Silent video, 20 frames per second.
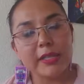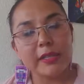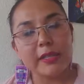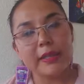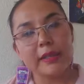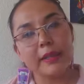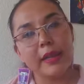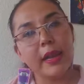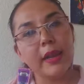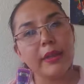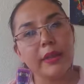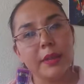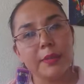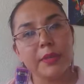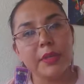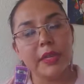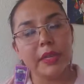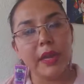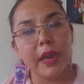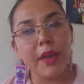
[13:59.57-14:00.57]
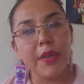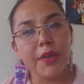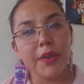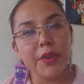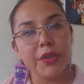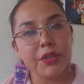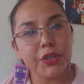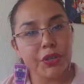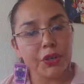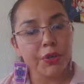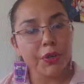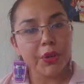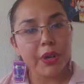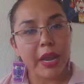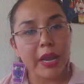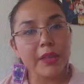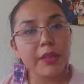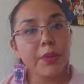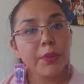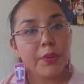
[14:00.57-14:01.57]
to stand up together to
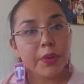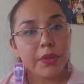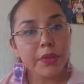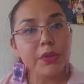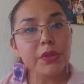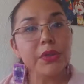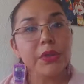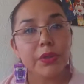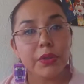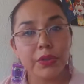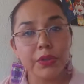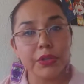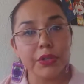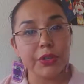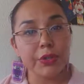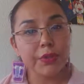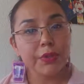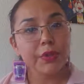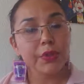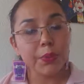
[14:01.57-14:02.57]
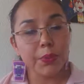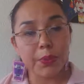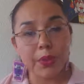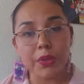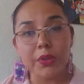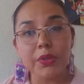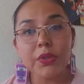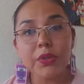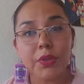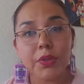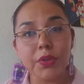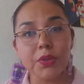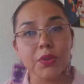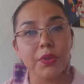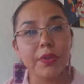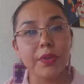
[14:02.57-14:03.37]
create the real solutions, the real social